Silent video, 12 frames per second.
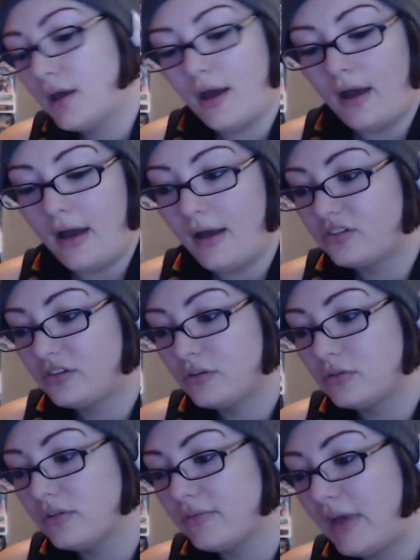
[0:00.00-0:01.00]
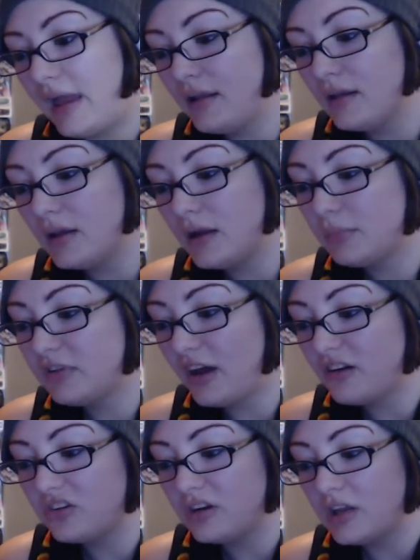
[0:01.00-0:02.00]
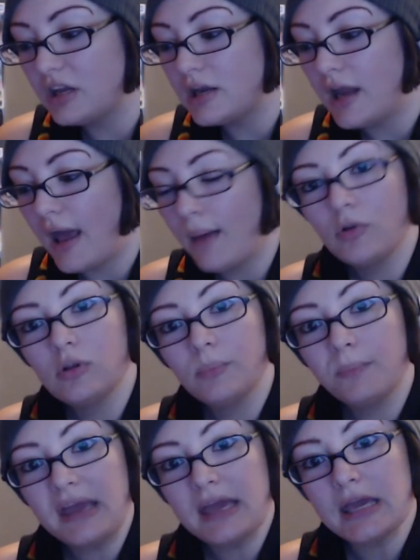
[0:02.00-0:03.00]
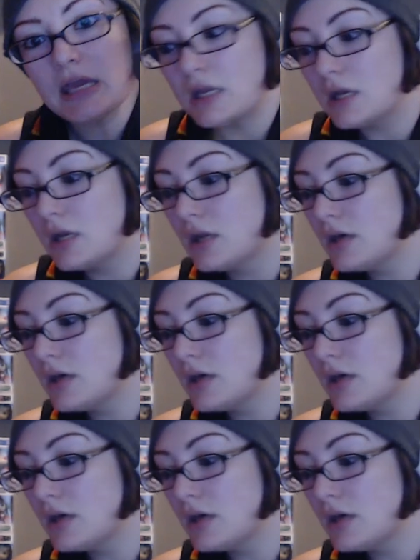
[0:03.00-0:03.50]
Uh, exclusive Alien Abduction enamel pin.